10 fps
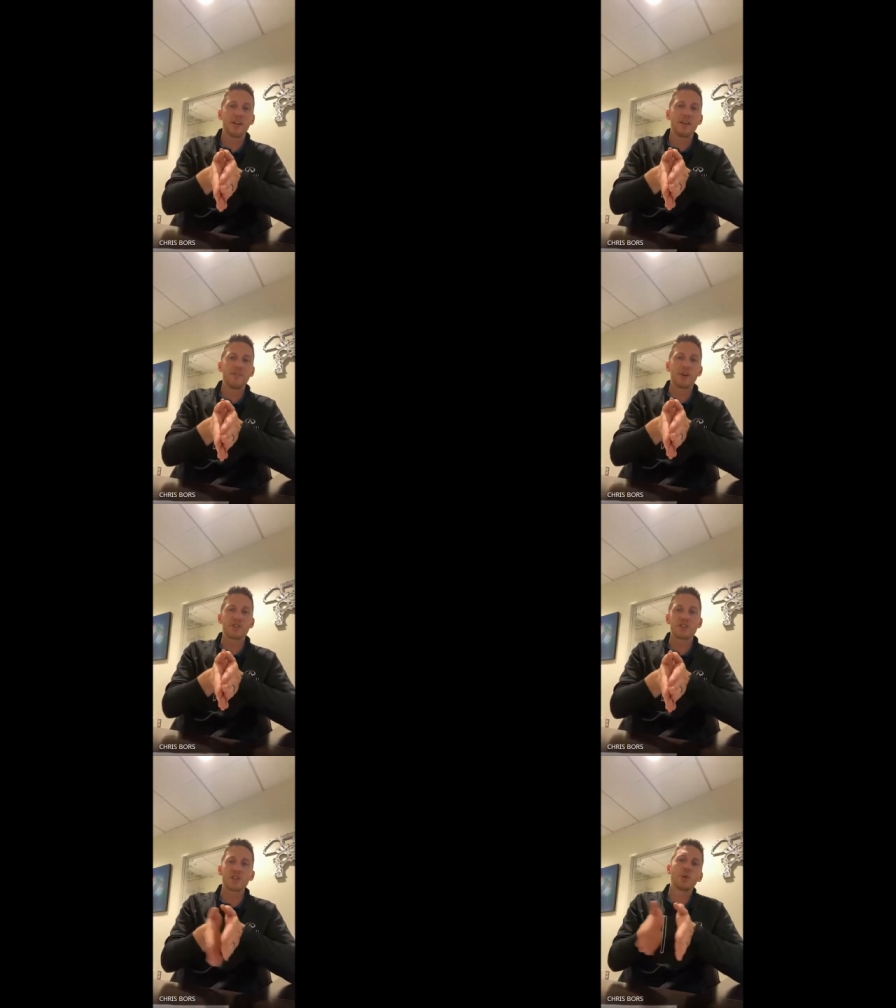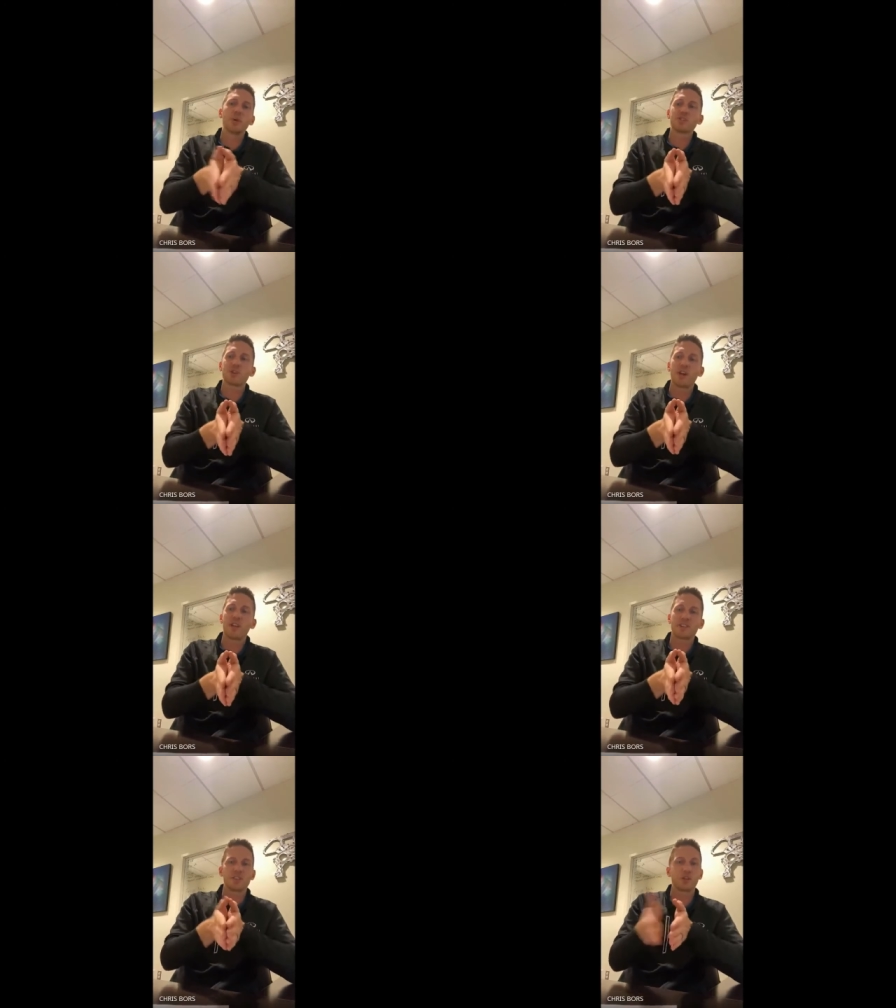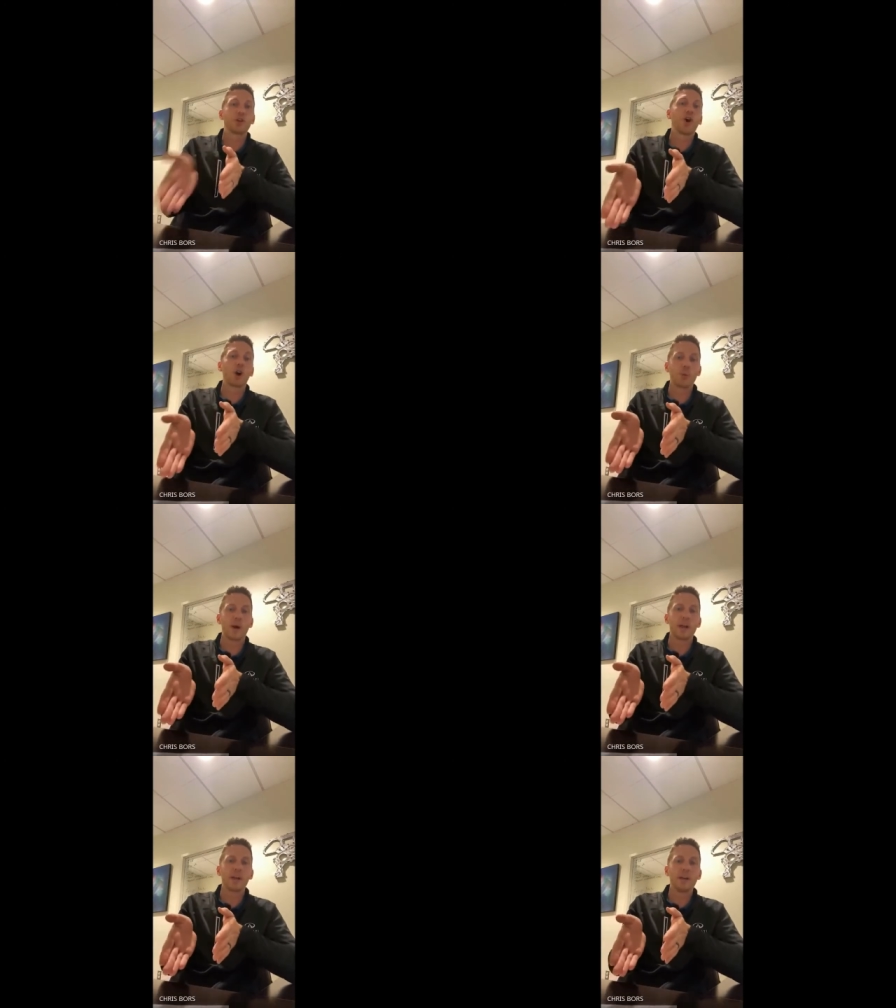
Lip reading: versus, oh, let's try this and learn the hard way.